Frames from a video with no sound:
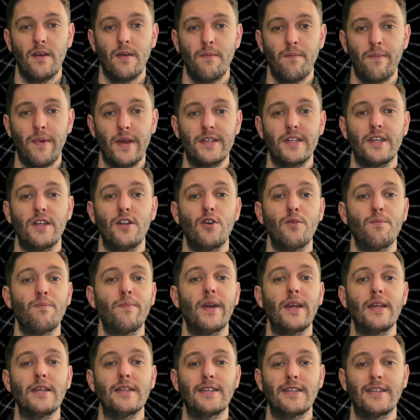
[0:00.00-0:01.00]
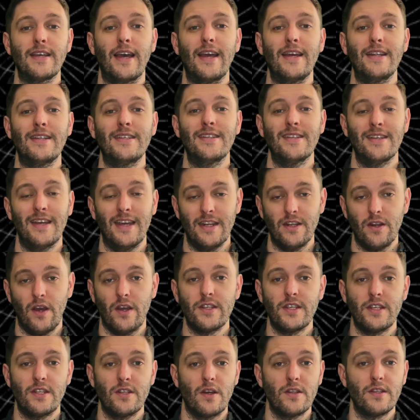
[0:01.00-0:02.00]
Betty Lou Beats said in
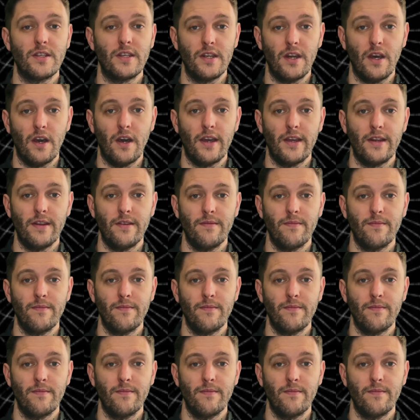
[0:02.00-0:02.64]
1999,